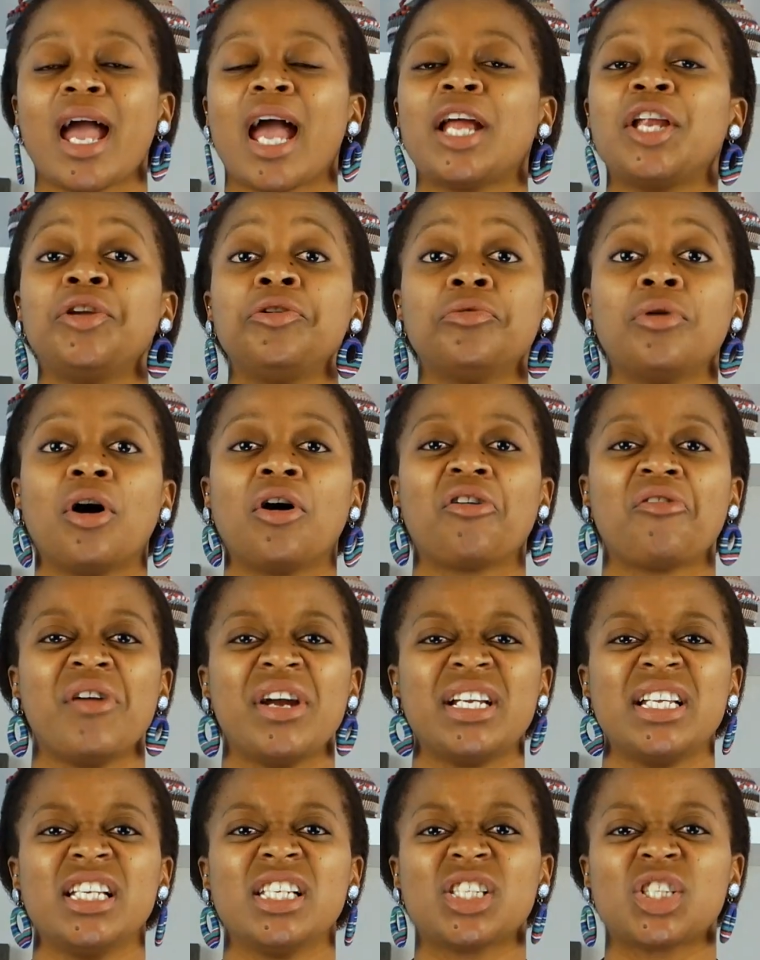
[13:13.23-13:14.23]
and you are
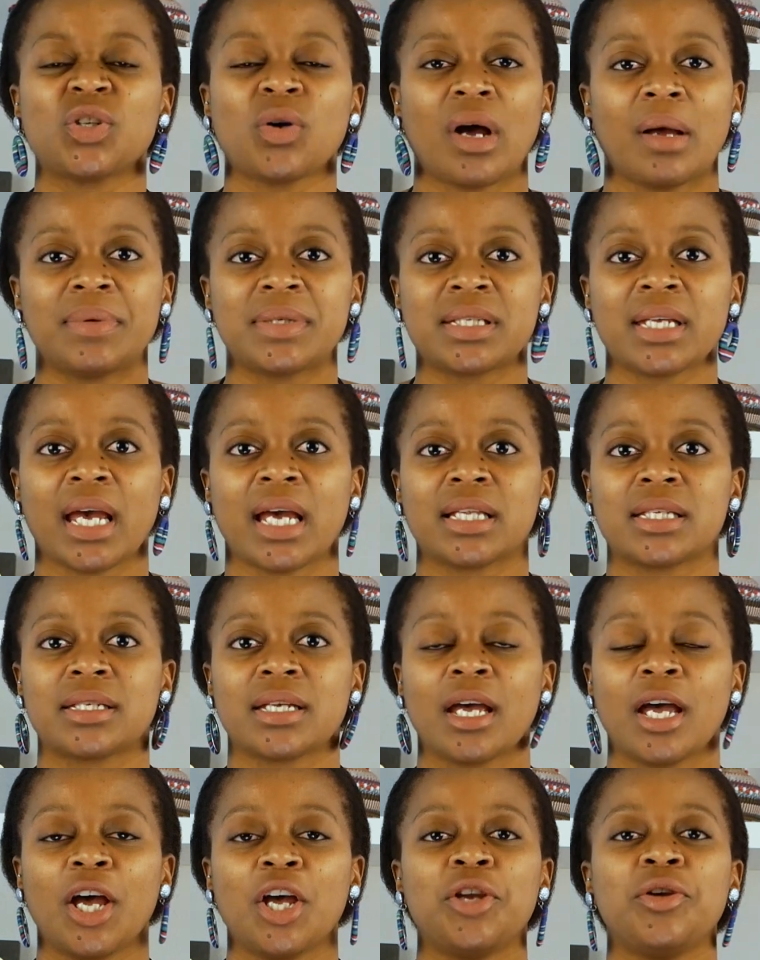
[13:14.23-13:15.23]
already so upset.
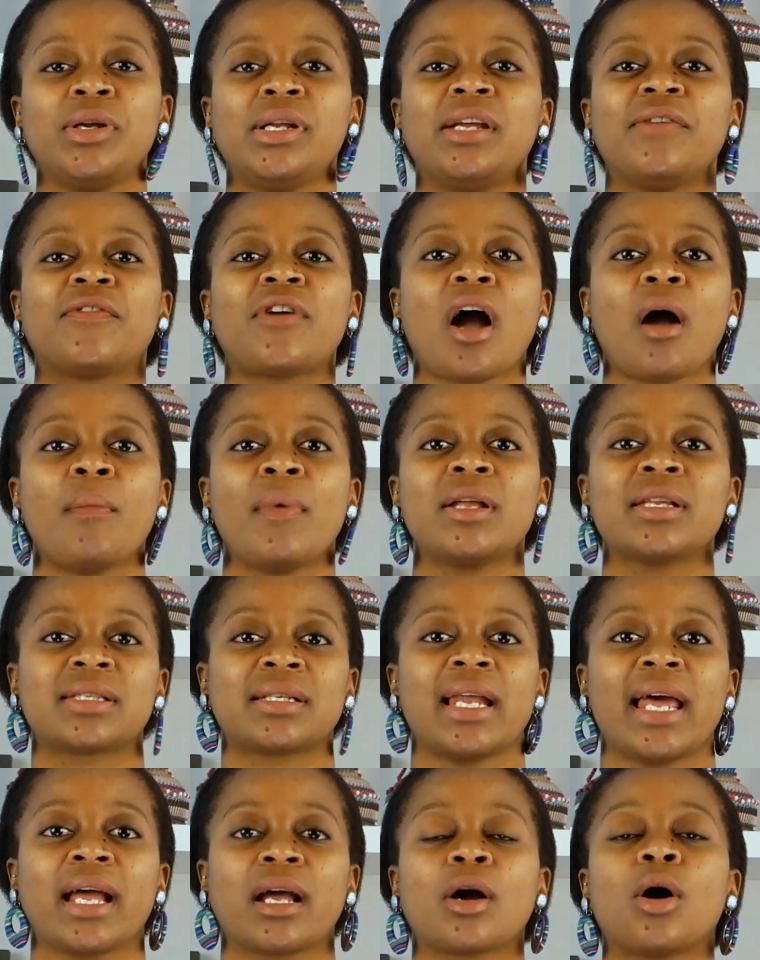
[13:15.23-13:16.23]
You leave comments
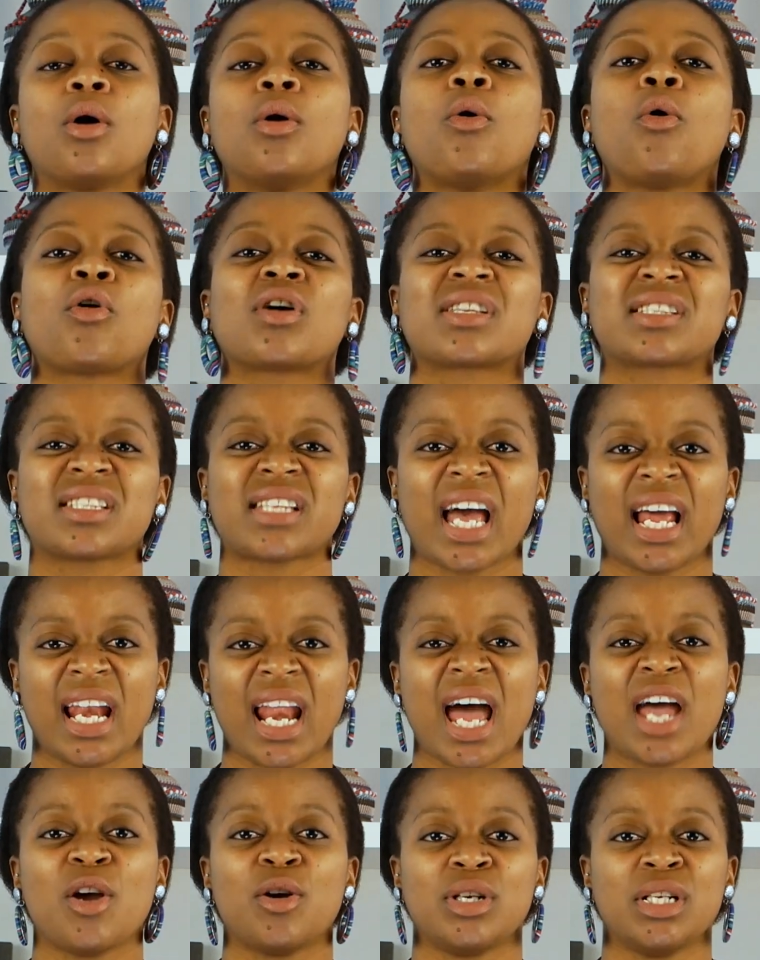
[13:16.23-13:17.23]
like,
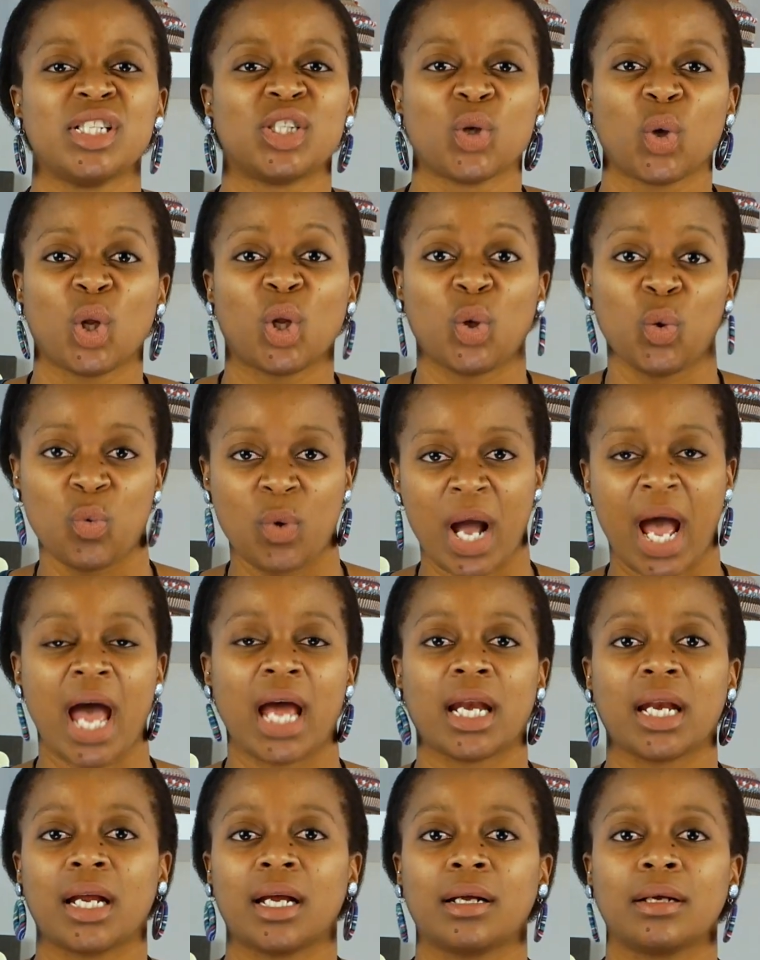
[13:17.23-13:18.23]
"Okusalayo
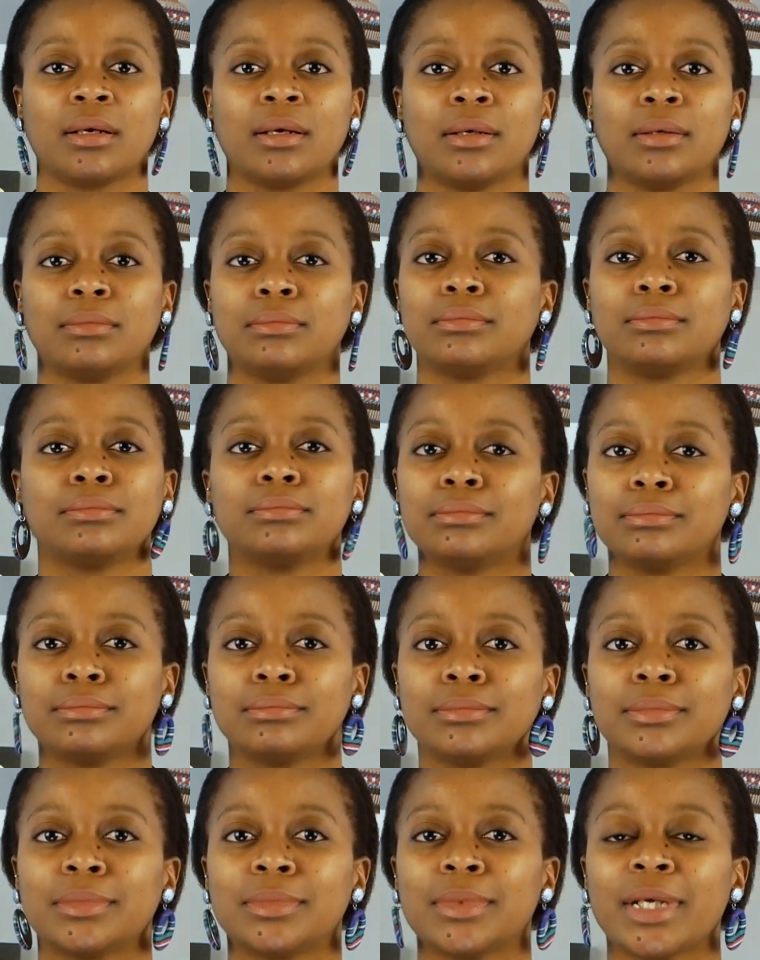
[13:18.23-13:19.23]
nizohlukana."
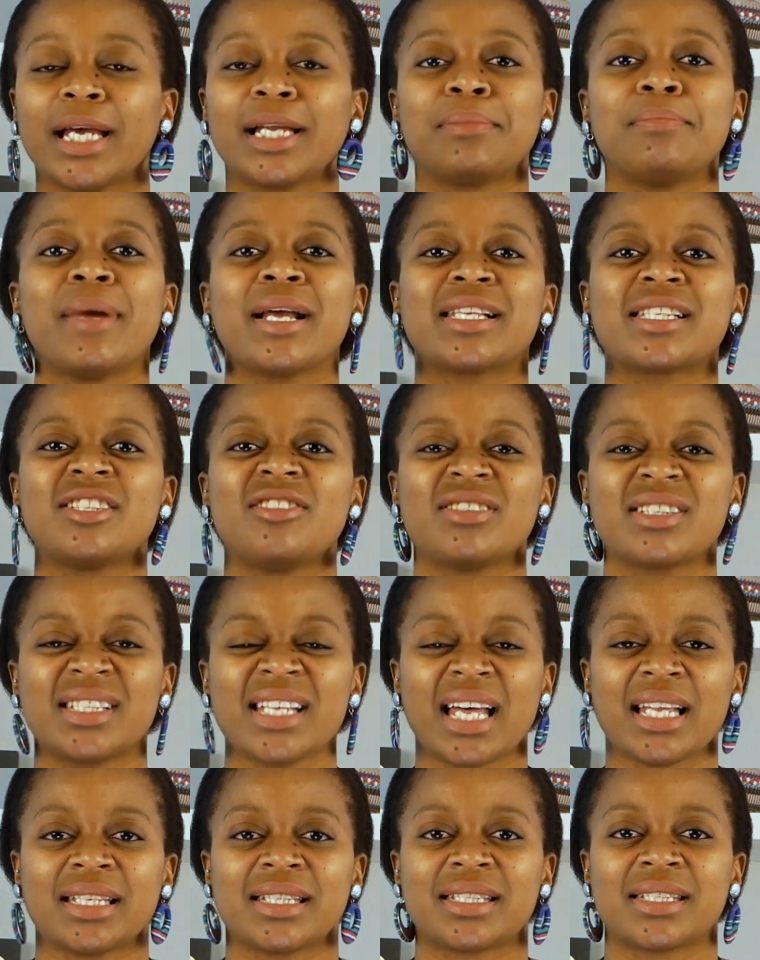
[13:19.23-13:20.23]
It makes no
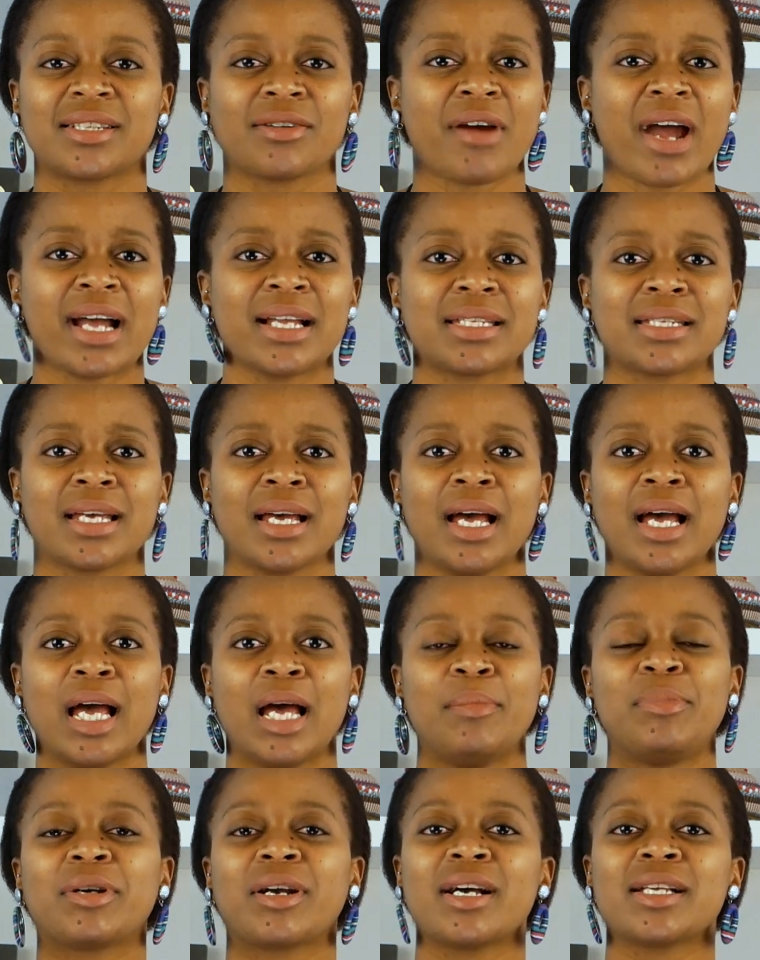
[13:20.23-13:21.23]
sense, right?
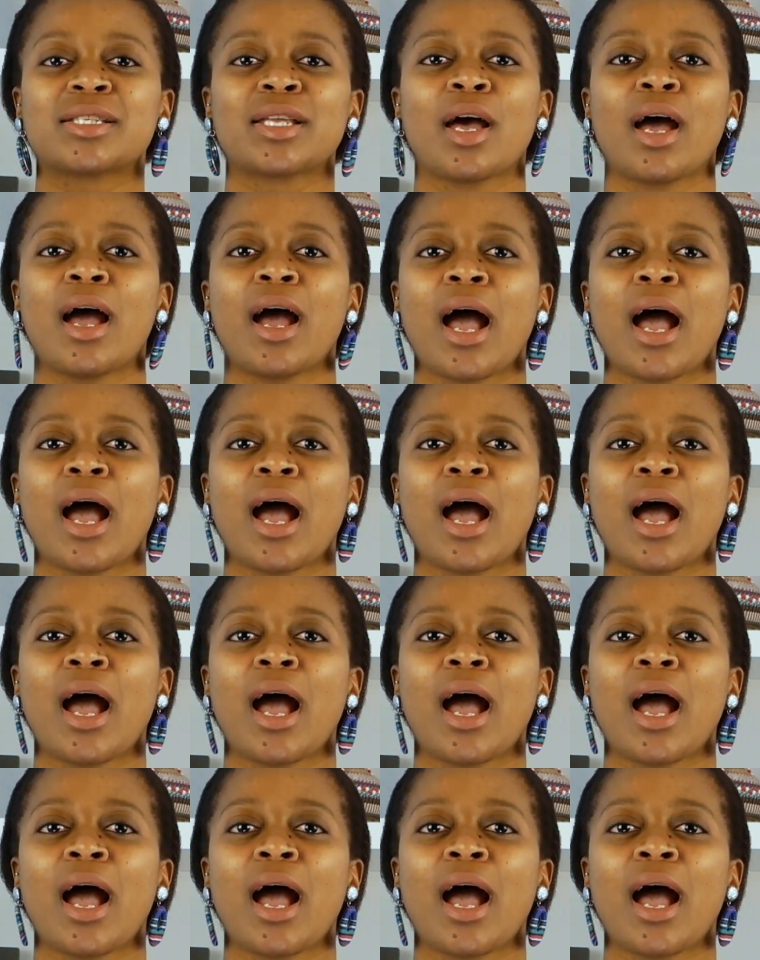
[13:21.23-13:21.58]
Because